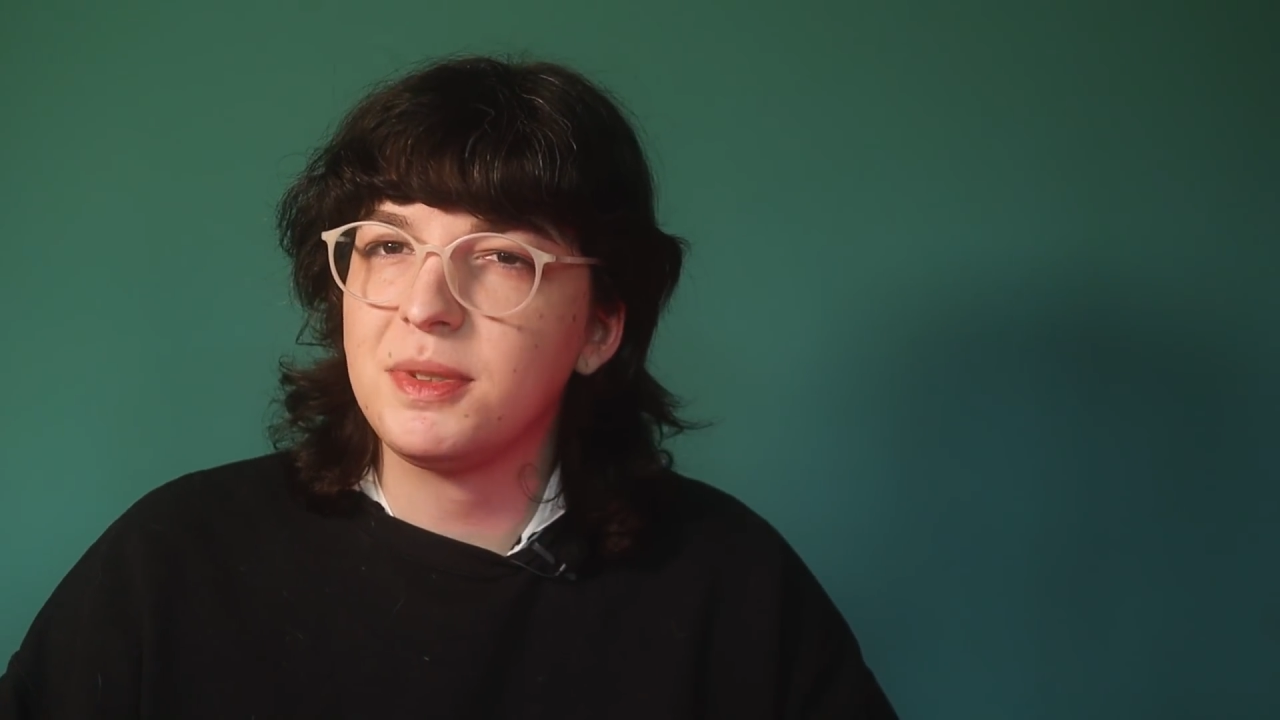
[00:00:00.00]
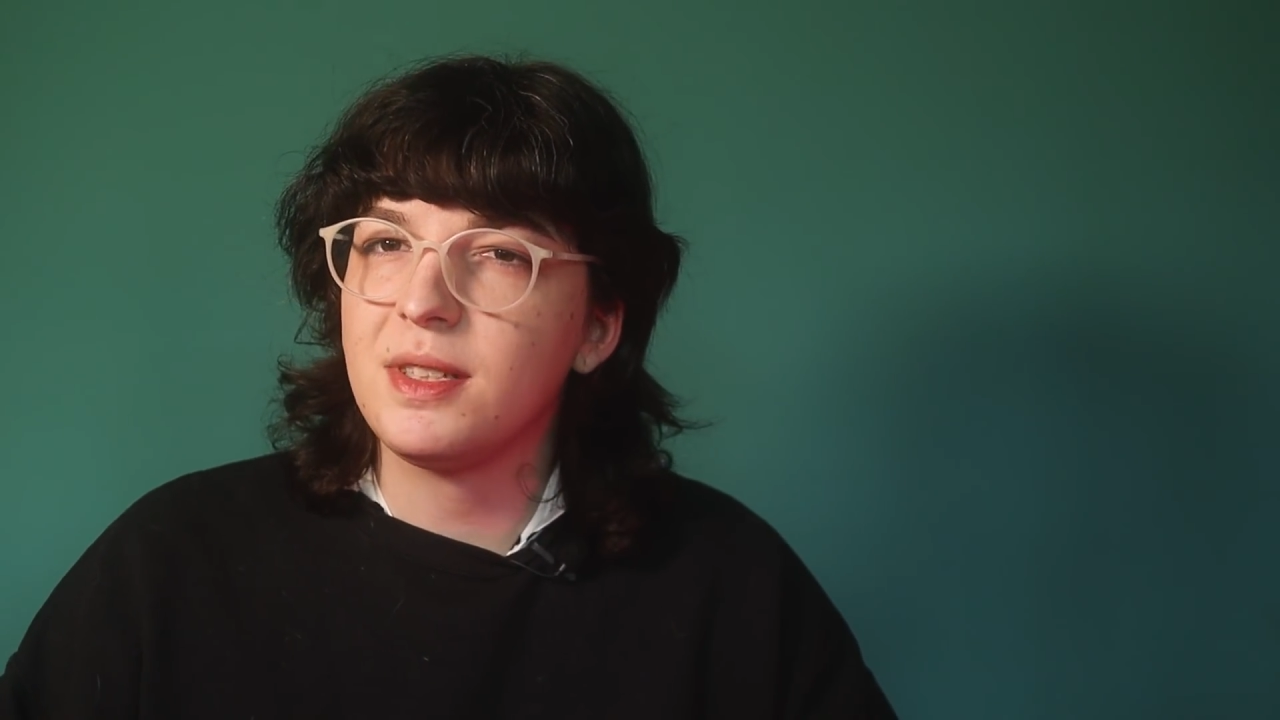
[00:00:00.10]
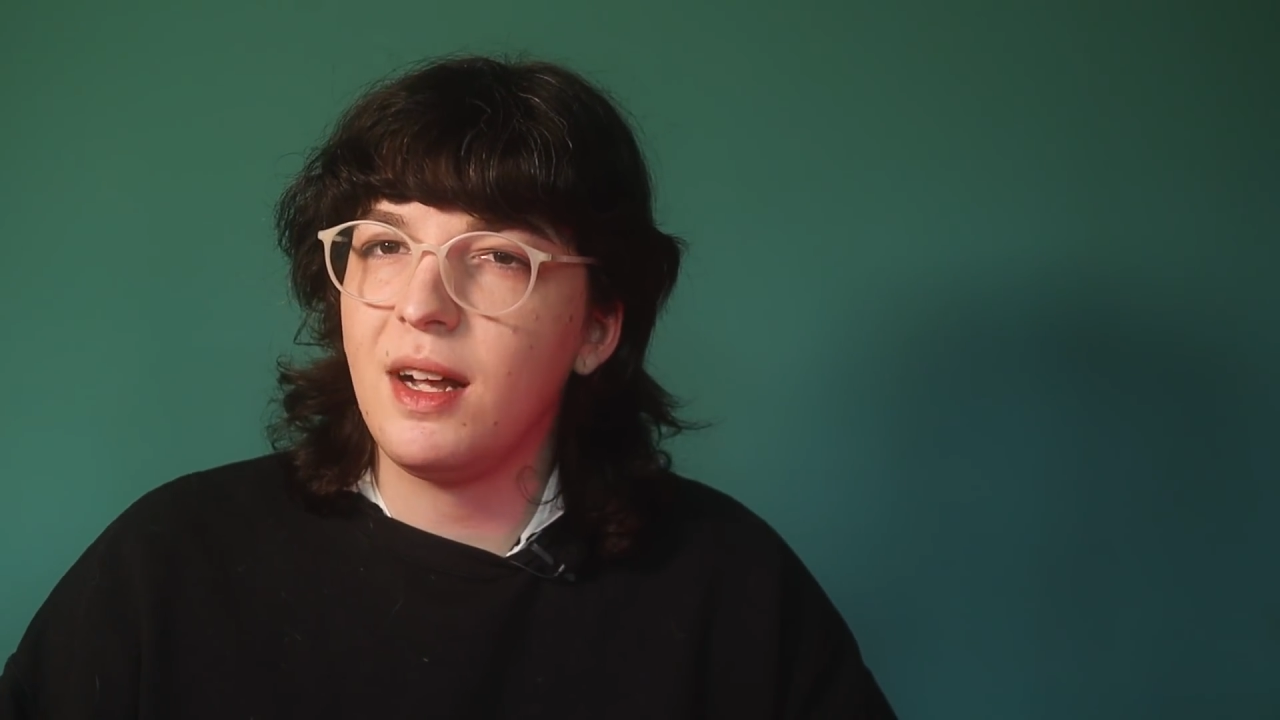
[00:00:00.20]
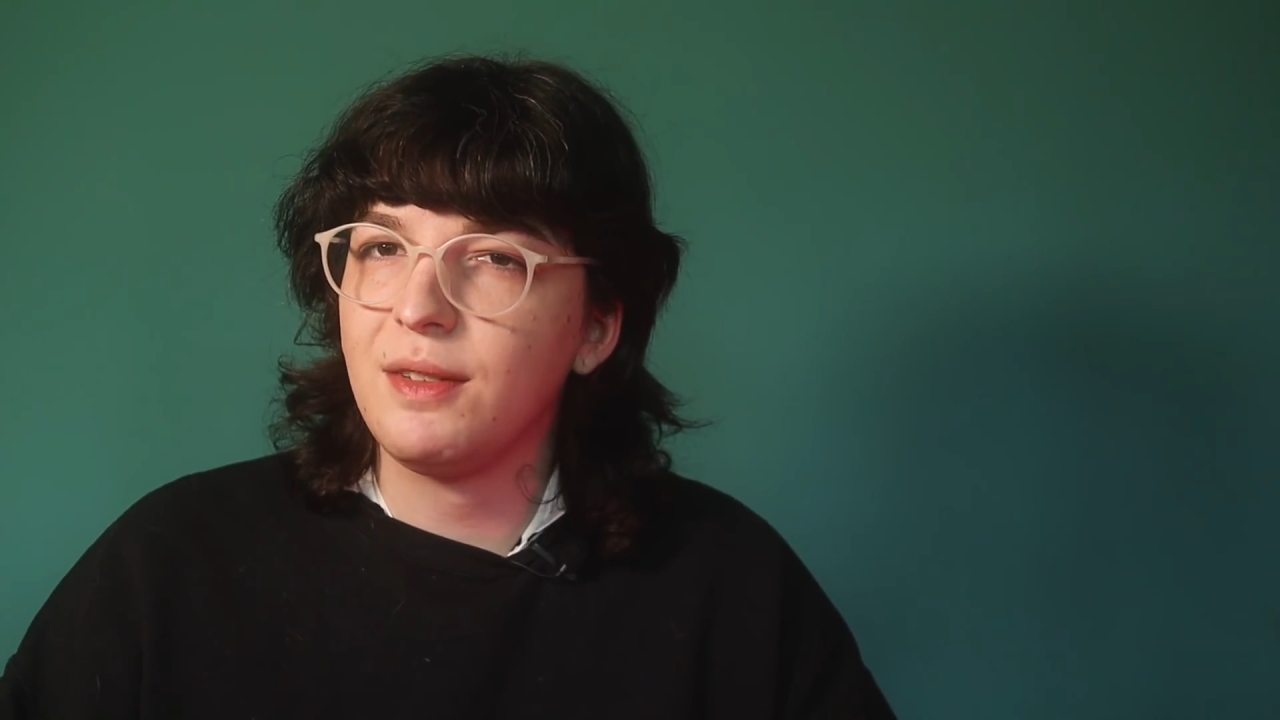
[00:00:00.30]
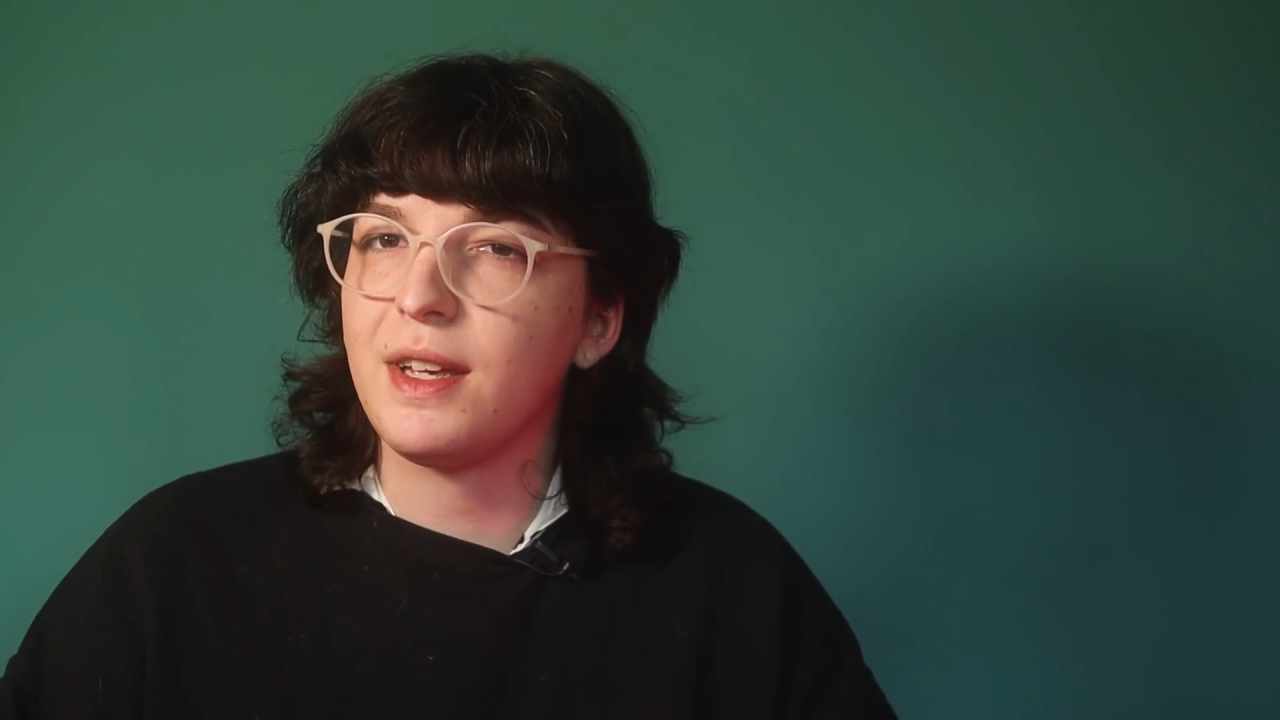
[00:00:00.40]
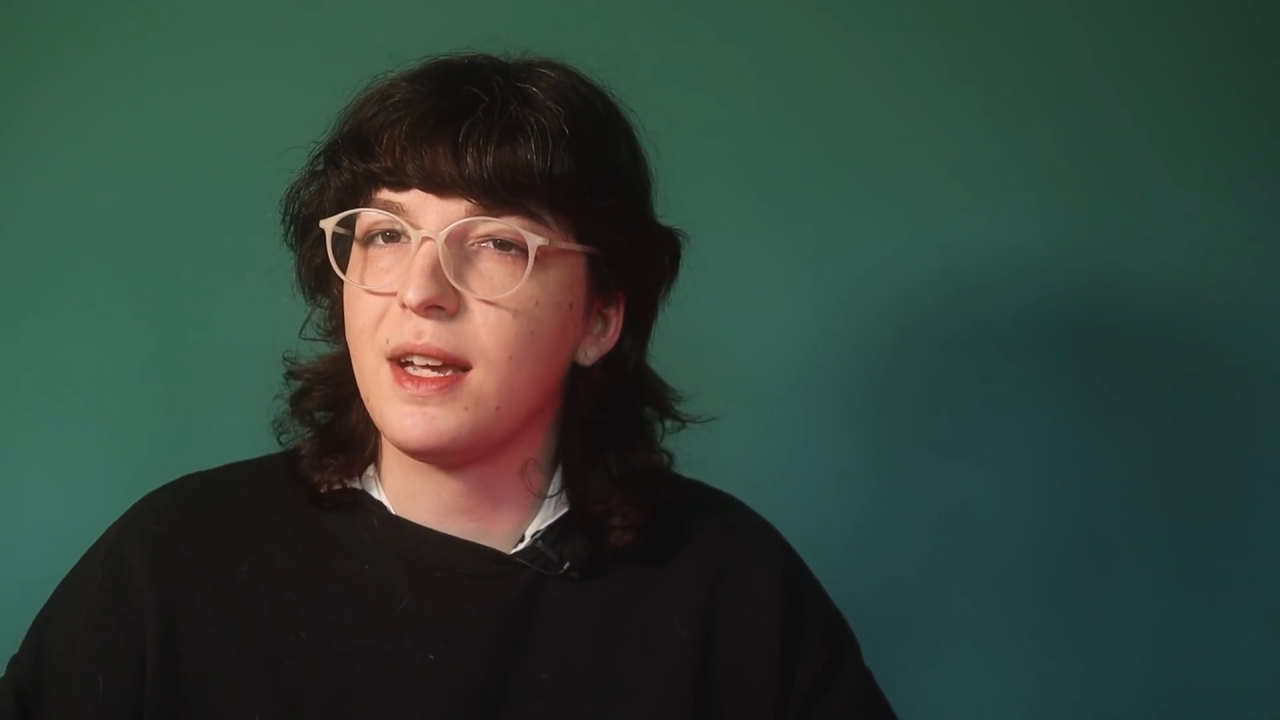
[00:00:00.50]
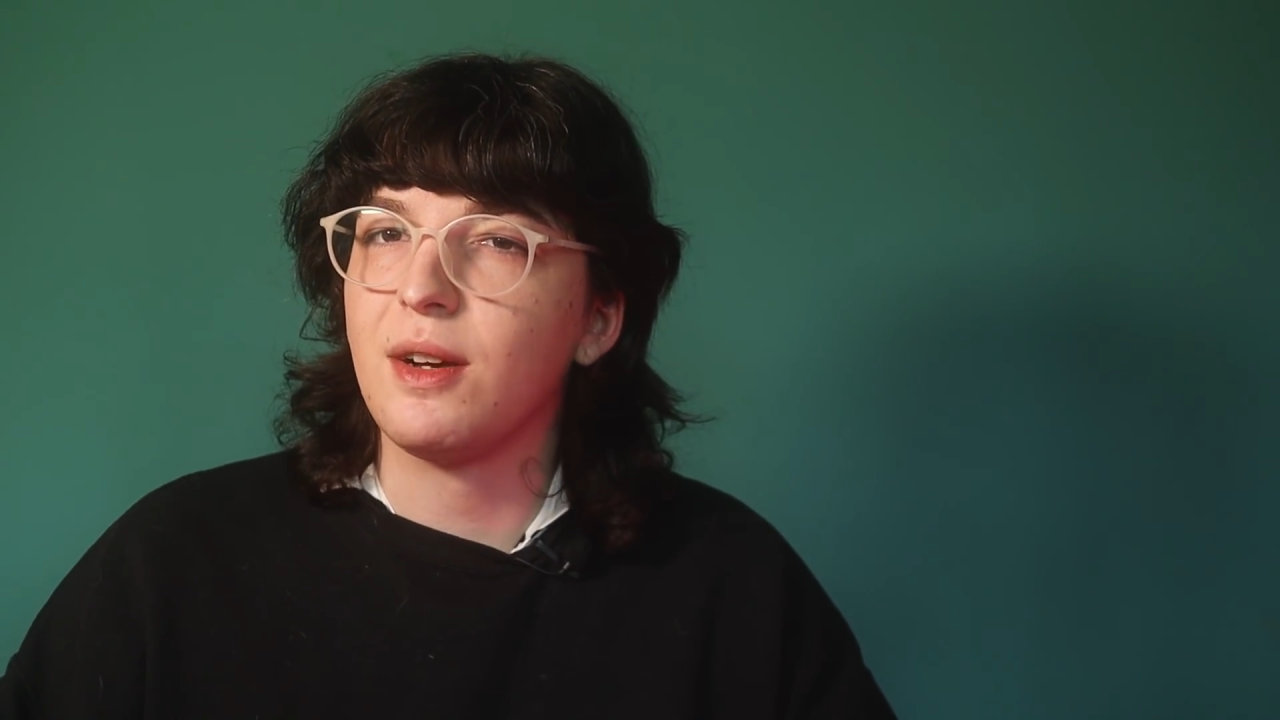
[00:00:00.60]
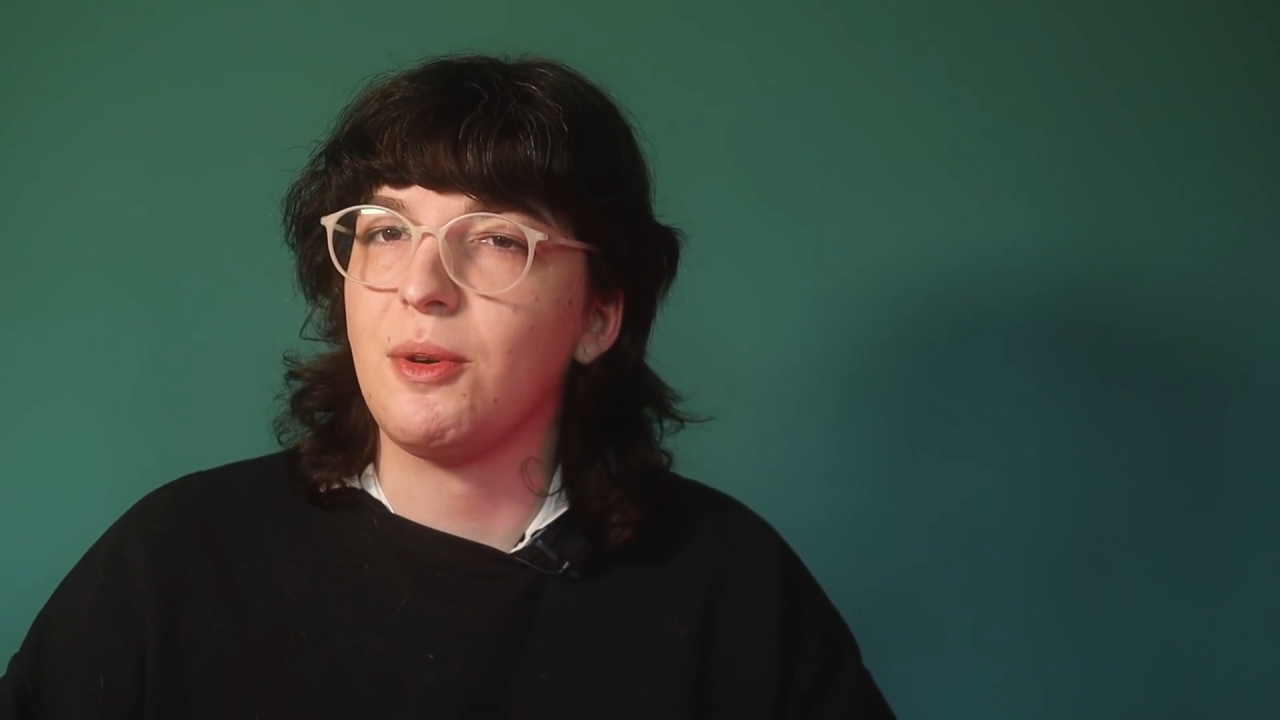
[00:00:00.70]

solving